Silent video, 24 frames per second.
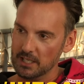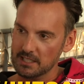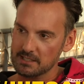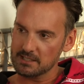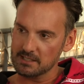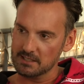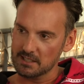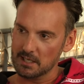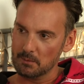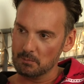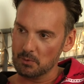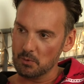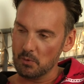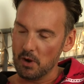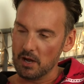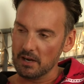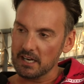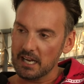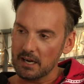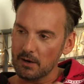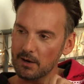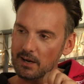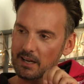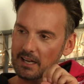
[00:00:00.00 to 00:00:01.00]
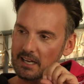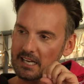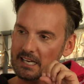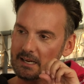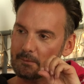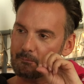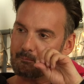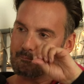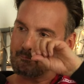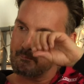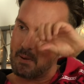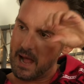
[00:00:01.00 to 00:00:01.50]
weeks at number 1.
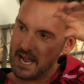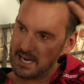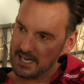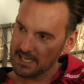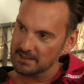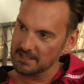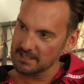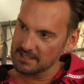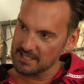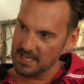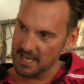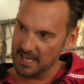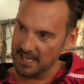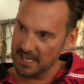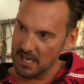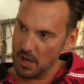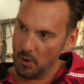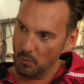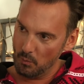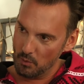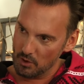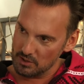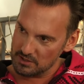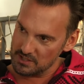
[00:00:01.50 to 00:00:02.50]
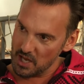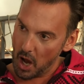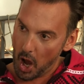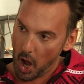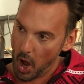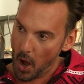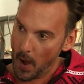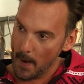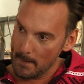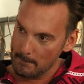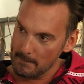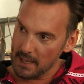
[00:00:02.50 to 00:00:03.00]
Back in the day was
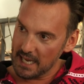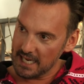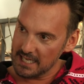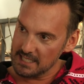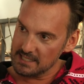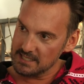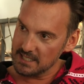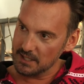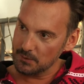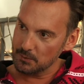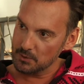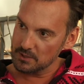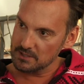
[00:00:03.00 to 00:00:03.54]
amazing,